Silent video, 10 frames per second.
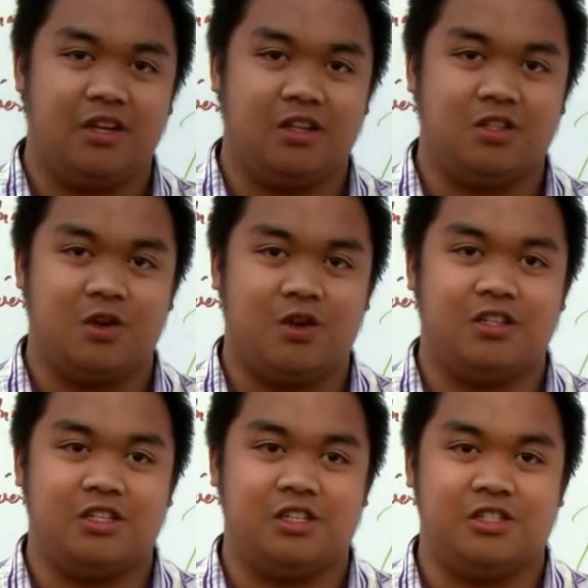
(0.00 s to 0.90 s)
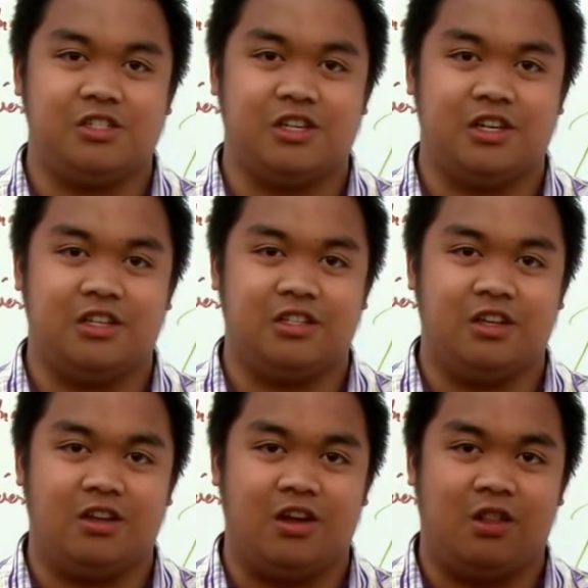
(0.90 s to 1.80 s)
And then start teaching kids
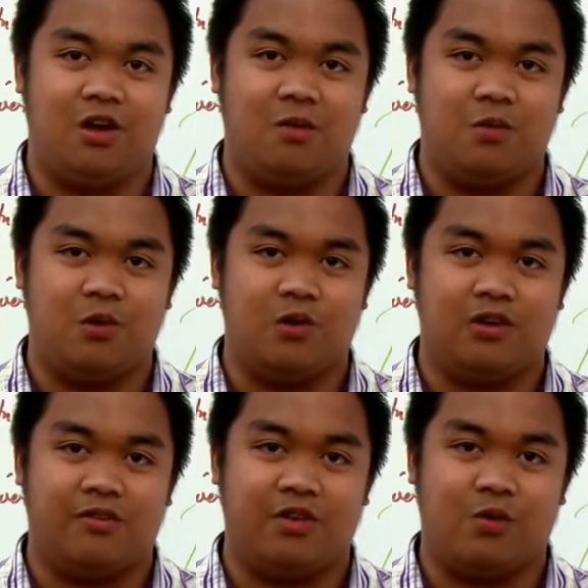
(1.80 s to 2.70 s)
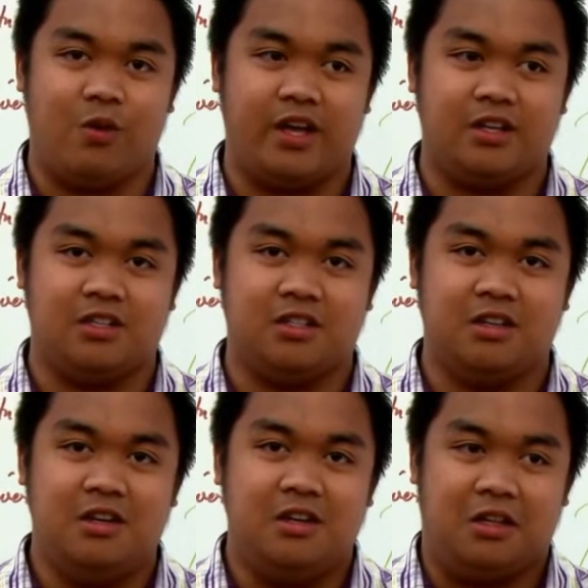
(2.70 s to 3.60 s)
in a lot more different ways,
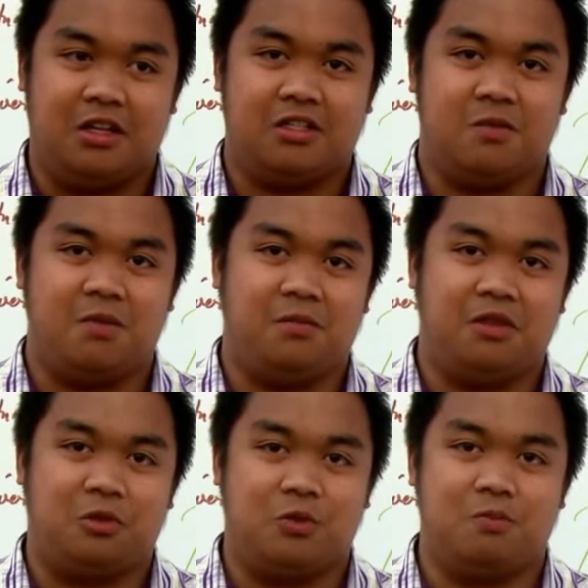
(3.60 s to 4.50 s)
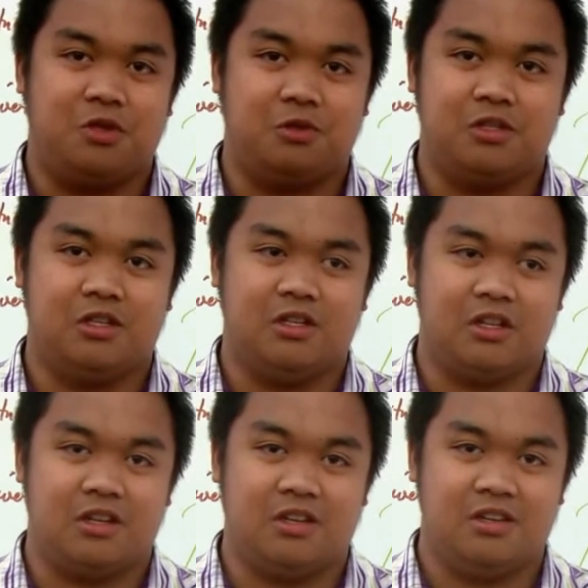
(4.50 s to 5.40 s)
like say maybe through
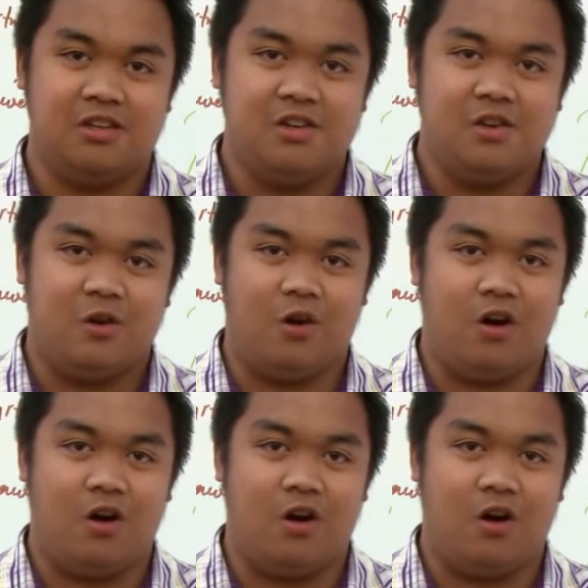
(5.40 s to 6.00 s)
music or